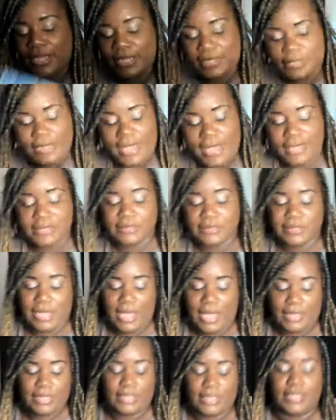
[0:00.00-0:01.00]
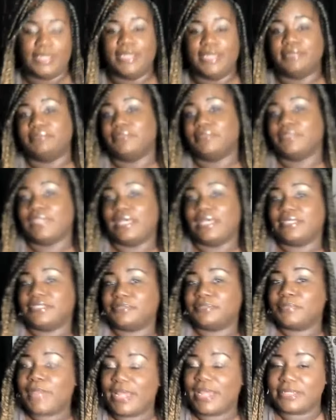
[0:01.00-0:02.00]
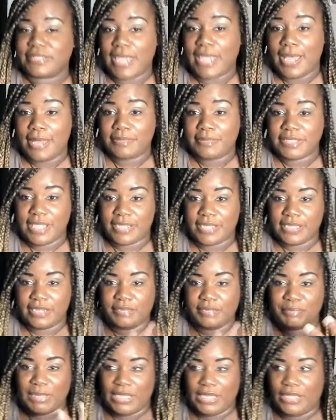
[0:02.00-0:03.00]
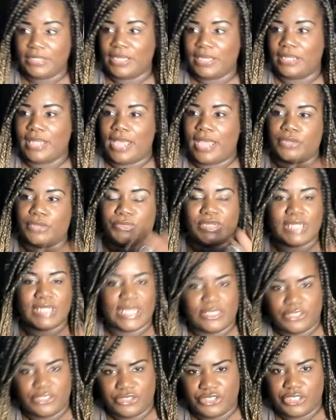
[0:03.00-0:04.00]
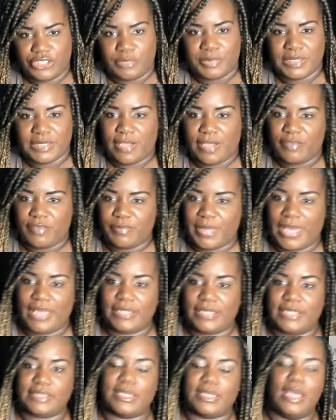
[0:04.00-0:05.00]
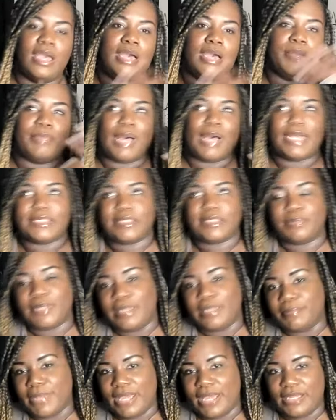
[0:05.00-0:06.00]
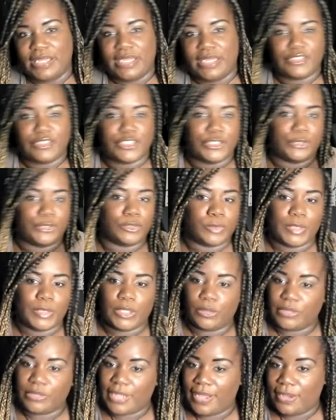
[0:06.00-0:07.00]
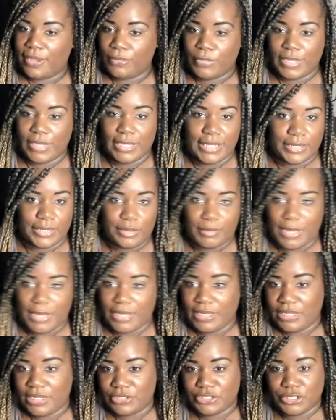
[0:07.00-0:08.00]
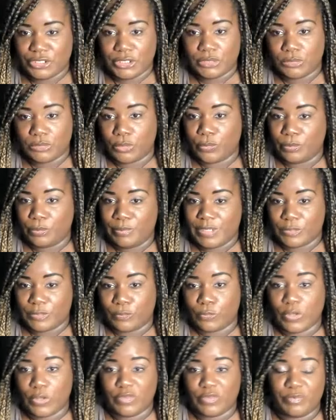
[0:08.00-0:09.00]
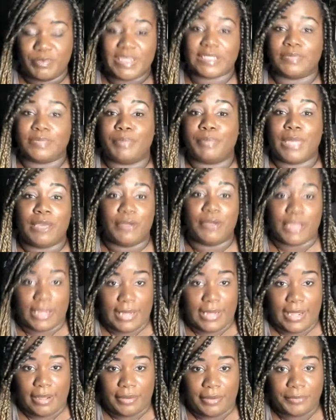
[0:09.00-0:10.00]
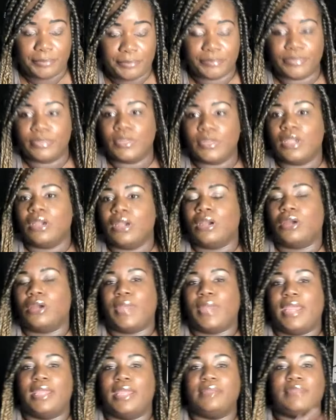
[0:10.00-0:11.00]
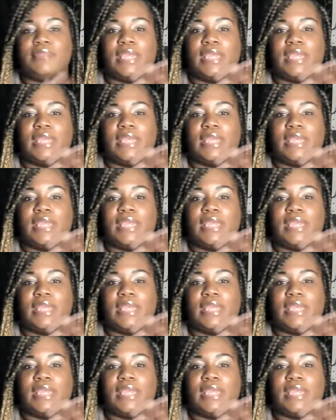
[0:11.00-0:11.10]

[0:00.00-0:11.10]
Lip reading: That is not good. That's at times that can mean that like a relationship is off balance, possibly money issues. We know damn well ain't no money issues with Miss Billionaire. All right.